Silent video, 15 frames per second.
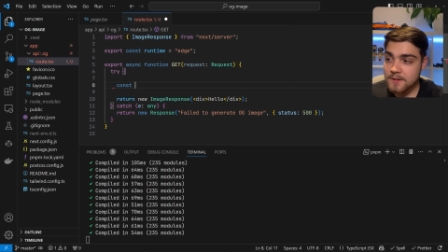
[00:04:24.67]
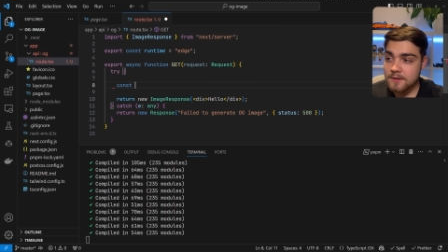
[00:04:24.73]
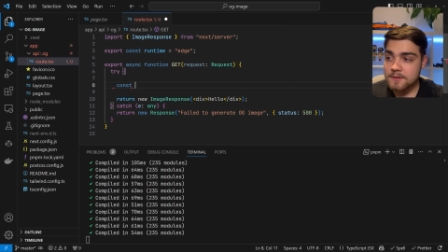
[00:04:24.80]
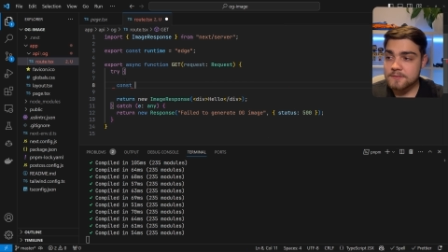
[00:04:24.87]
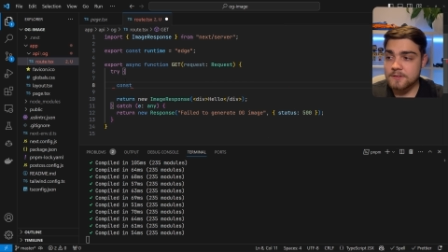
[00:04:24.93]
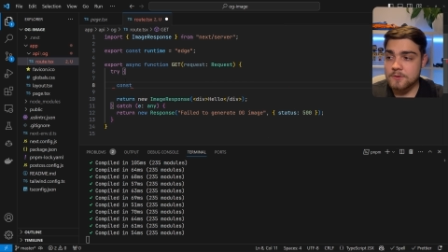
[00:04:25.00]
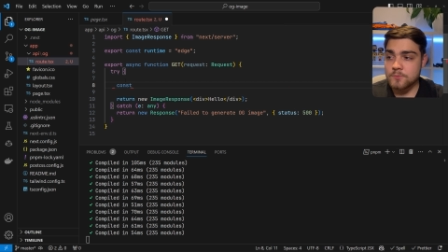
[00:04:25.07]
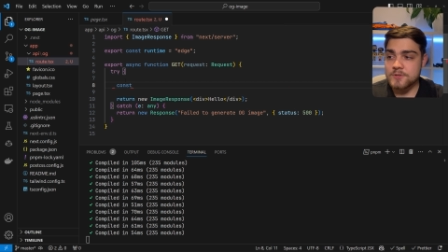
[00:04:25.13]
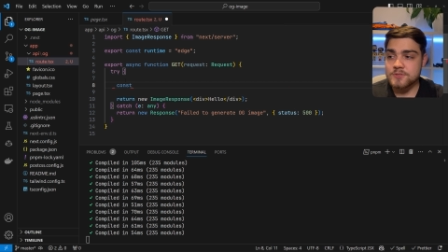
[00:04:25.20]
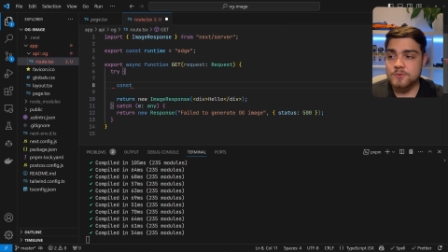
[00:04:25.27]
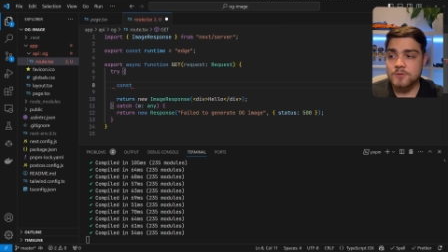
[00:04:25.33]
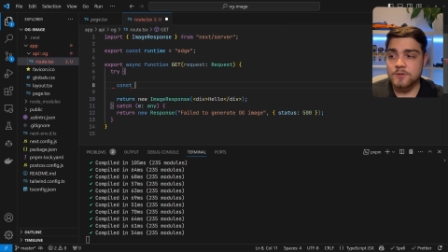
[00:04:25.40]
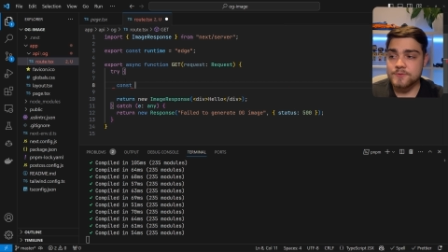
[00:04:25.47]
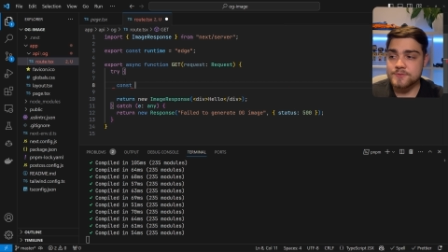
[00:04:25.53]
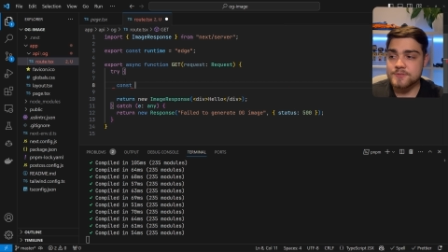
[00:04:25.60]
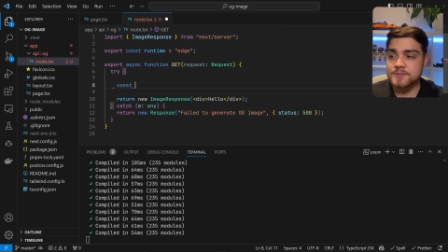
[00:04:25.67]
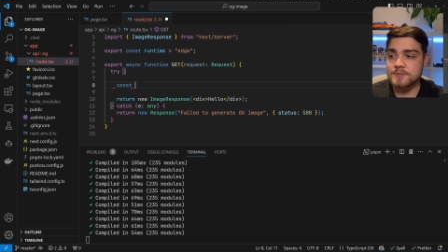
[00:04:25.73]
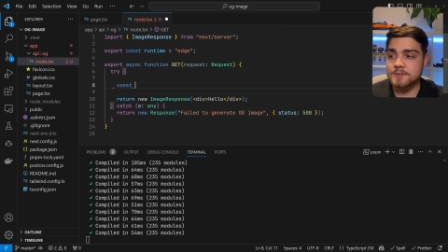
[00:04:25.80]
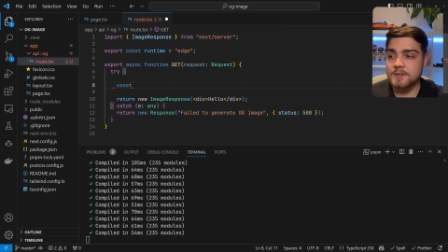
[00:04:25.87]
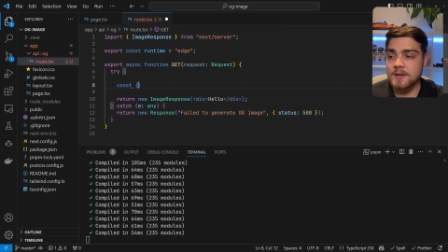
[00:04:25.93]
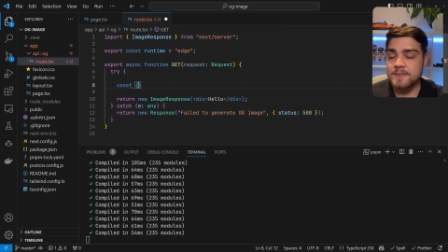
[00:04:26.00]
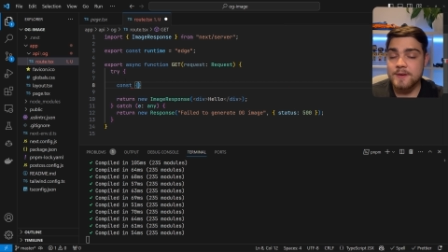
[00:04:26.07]
So we do const,
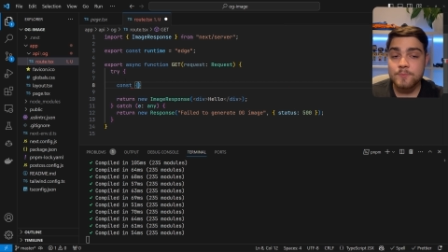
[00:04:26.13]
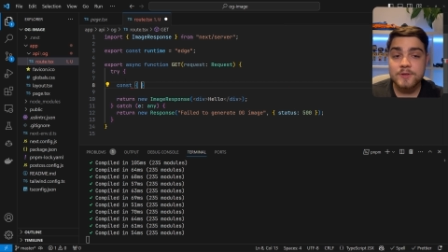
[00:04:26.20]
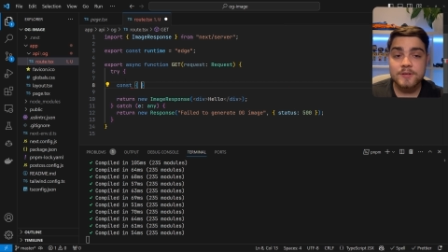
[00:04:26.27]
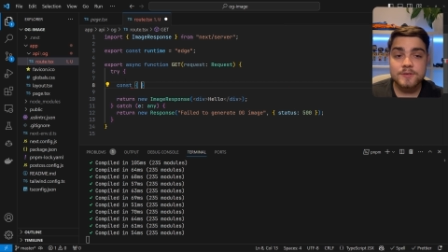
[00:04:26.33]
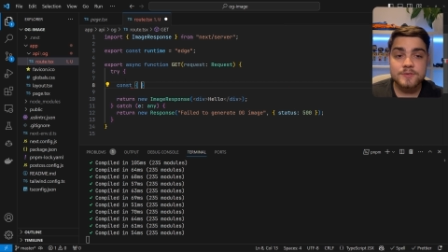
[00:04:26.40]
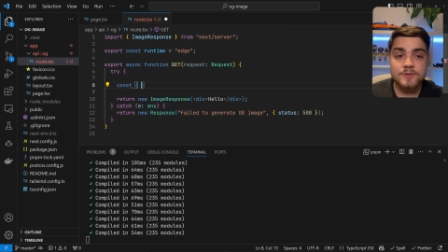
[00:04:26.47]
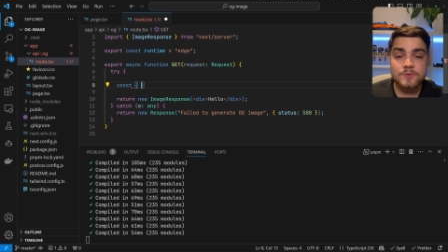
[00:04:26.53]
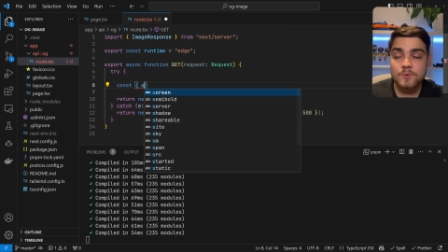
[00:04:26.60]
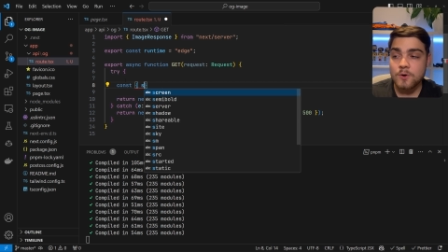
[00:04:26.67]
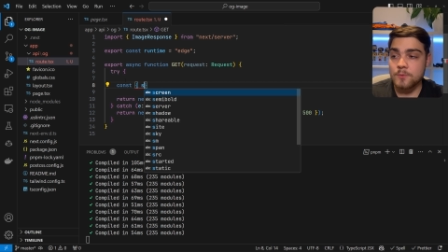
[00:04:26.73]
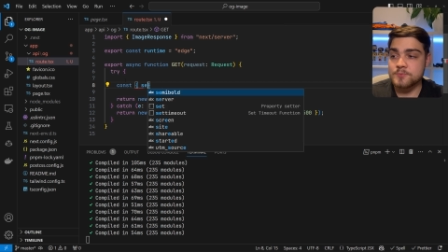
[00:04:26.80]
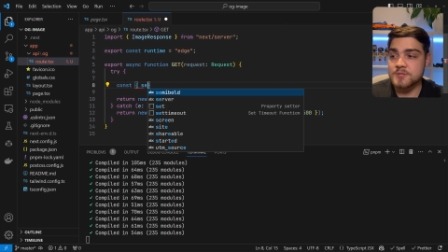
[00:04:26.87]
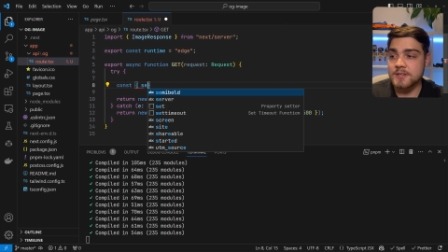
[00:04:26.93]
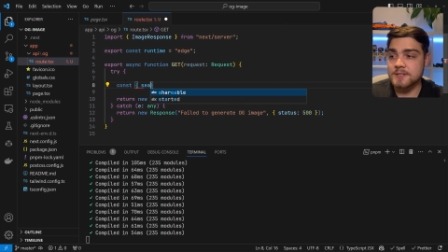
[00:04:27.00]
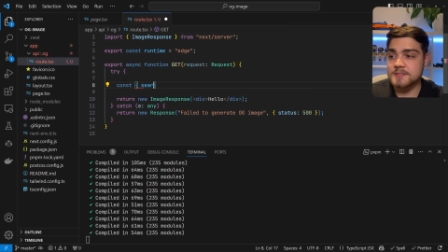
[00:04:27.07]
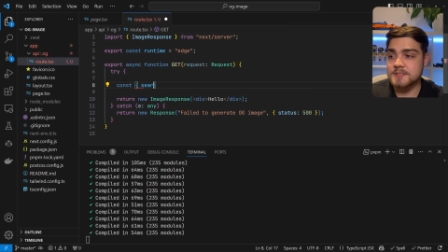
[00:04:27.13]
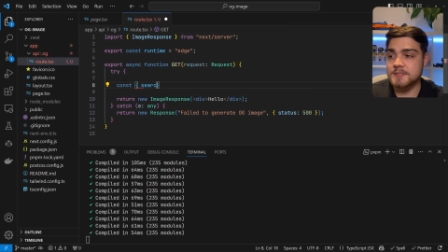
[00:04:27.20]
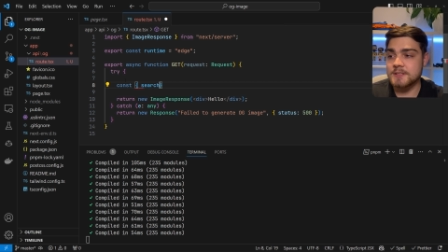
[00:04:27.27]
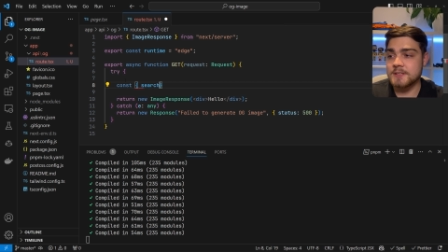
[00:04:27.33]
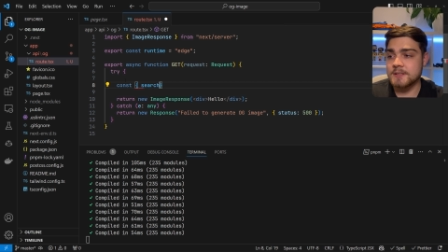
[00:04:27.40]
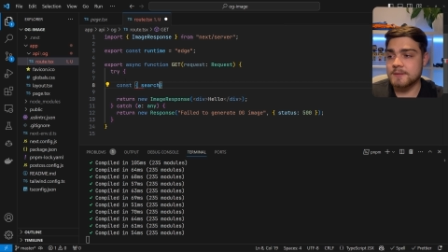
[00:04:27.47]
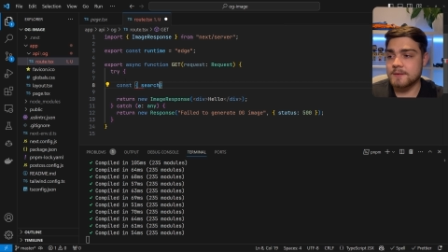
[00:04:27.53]
and then we're going to do object
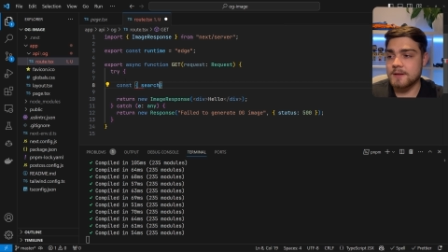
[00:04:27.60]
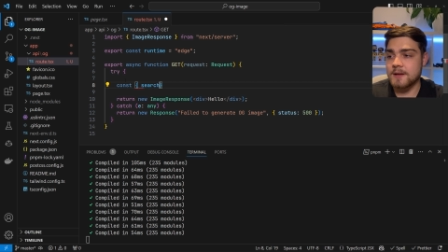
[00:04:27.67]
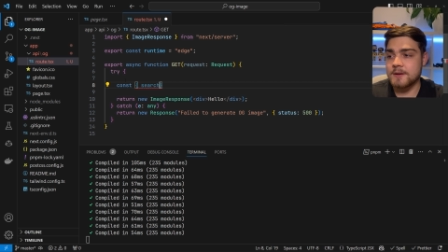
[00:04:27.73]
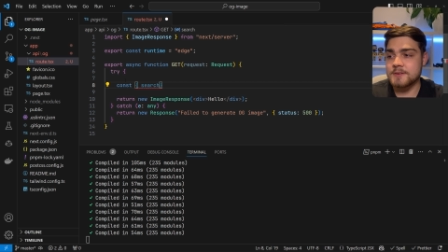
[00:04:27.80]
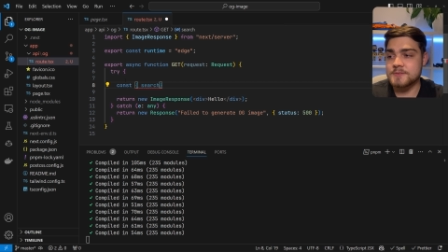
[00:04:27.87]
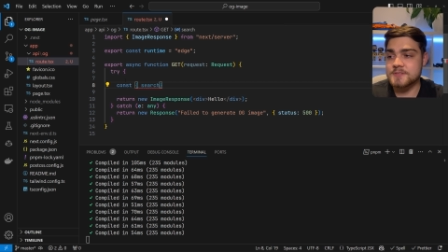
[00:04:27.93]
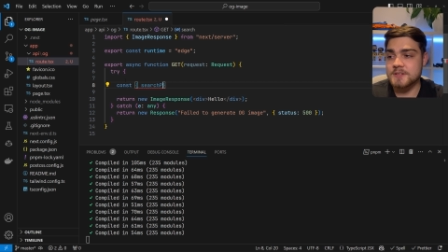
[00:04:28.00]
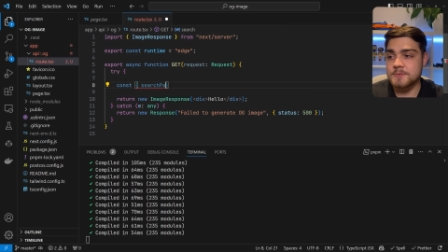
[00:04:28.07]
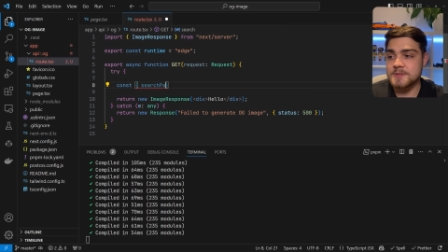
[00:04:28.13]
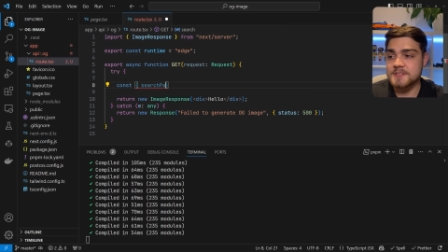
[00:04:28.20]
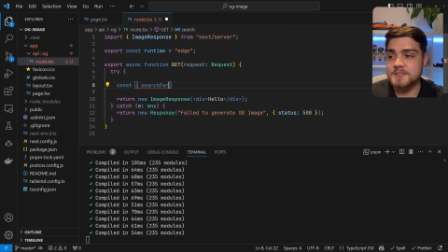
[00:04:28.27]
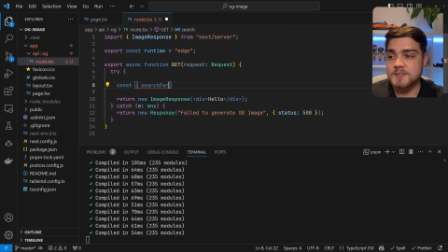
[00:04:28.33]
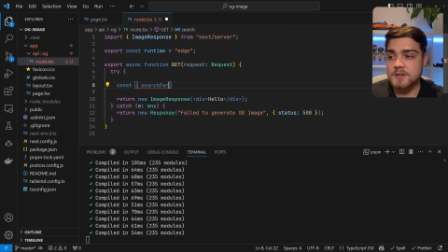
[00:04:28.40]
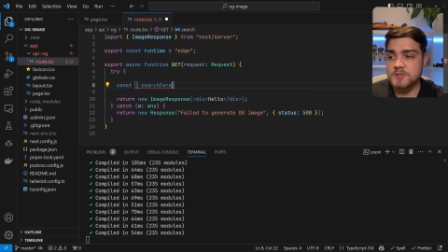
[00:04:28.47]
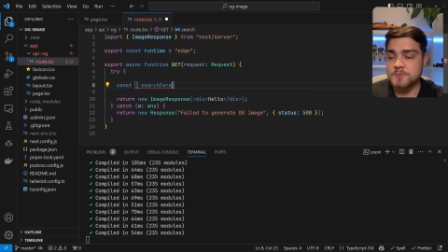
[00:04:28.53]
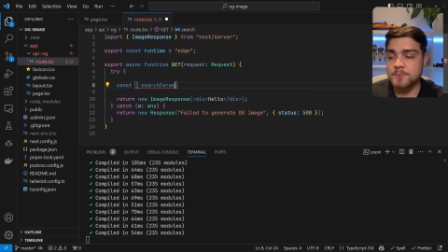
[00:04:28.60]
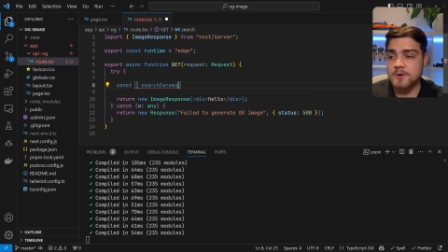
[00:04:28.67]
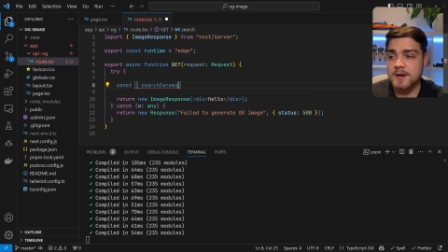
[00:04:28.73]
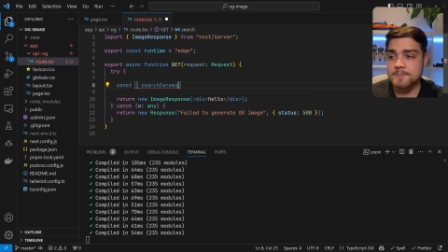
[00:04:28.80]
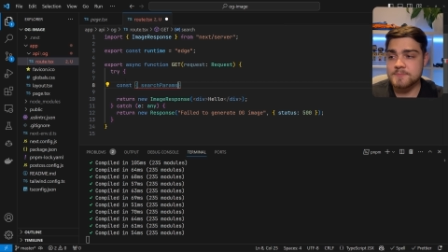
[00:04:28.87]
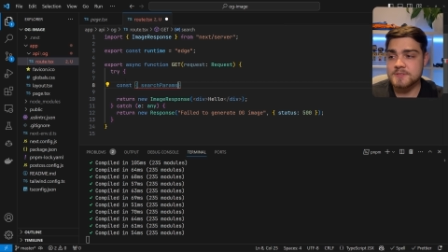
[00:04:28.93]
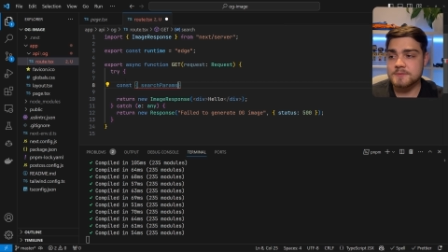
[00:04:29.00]
here, and it's going to be search
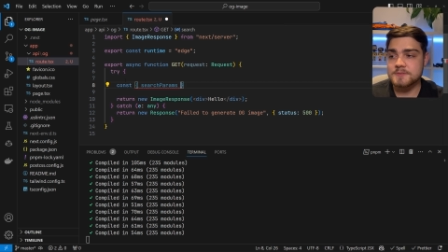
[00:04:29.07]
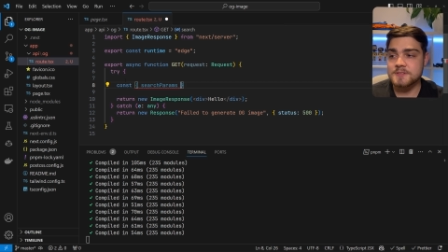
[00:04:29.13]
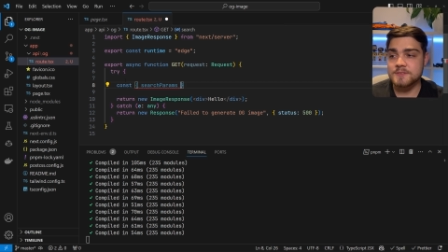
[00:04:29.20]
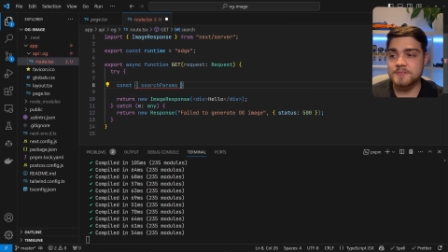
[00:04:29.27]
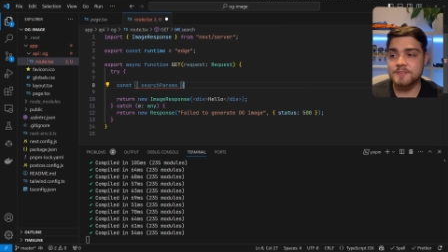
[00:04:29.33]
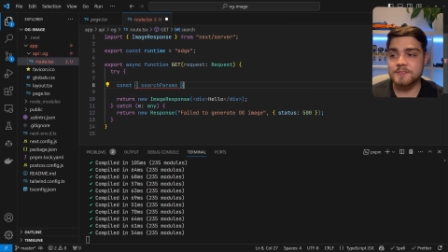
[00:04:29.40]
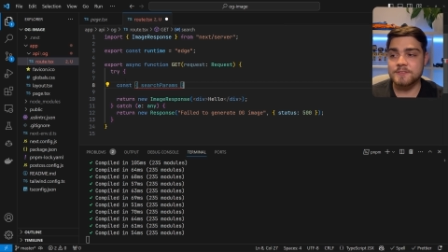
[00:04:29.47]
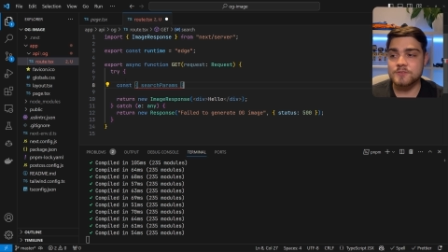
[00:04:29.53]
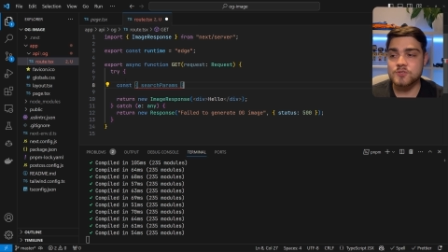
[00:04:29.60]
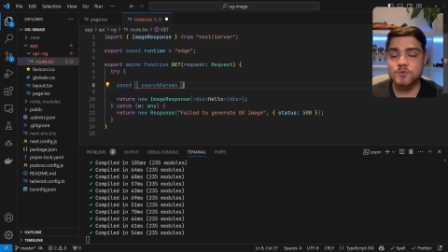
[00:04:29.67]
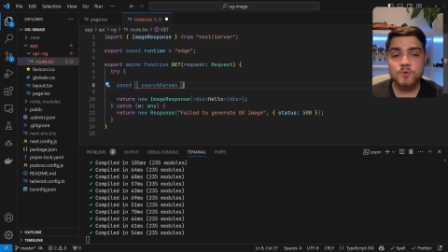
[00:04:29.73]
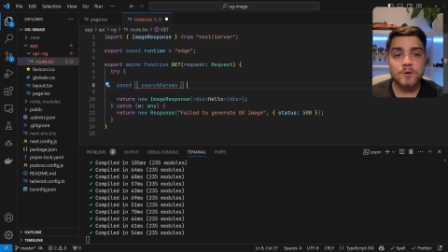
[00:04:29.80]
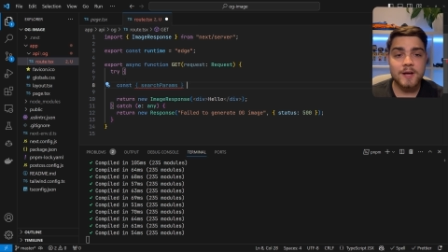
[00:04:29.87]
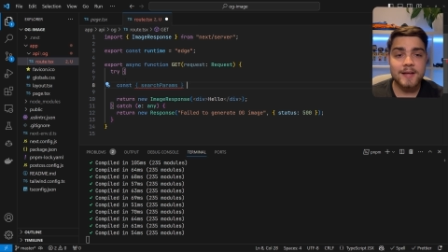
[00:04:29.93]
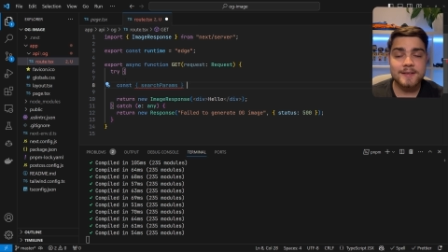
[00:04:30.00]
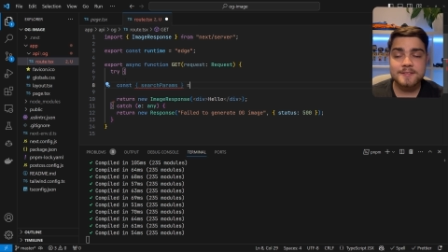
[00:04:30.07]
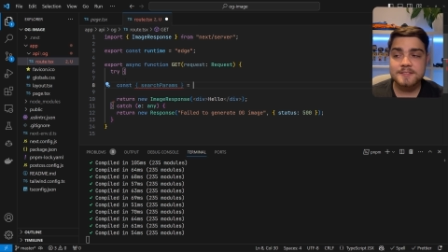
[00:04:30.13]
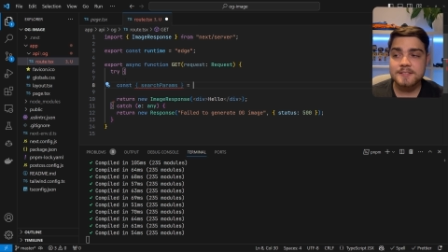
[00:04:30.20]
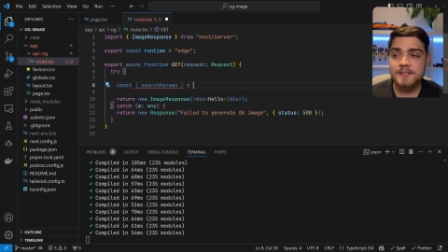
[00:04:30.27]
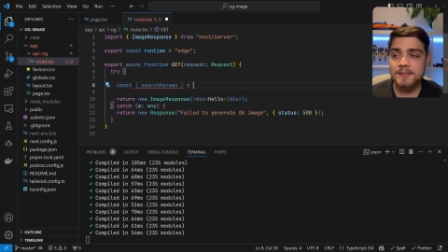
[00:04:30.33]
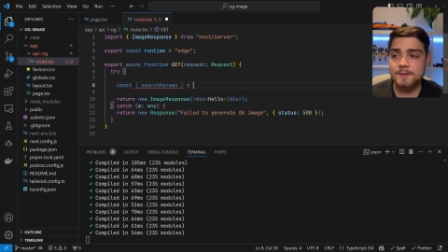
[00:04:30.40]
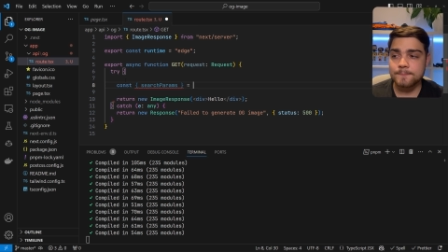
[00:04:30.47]
params. So this is the shorthand
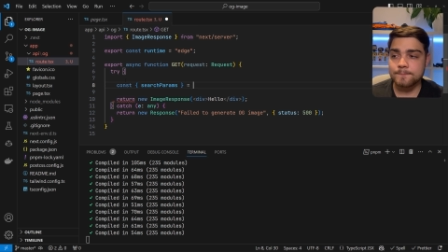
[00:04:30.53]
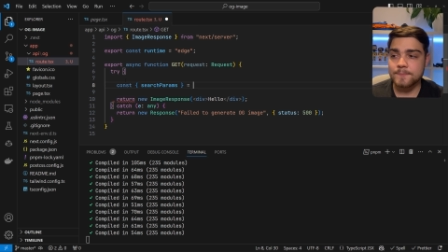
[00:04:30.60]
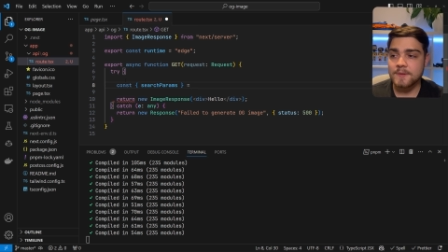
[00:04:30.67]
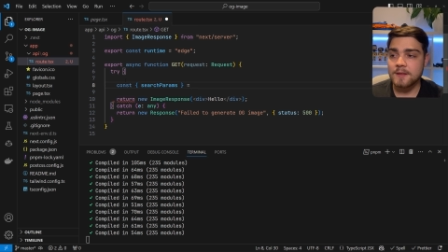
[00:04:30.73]
to get it.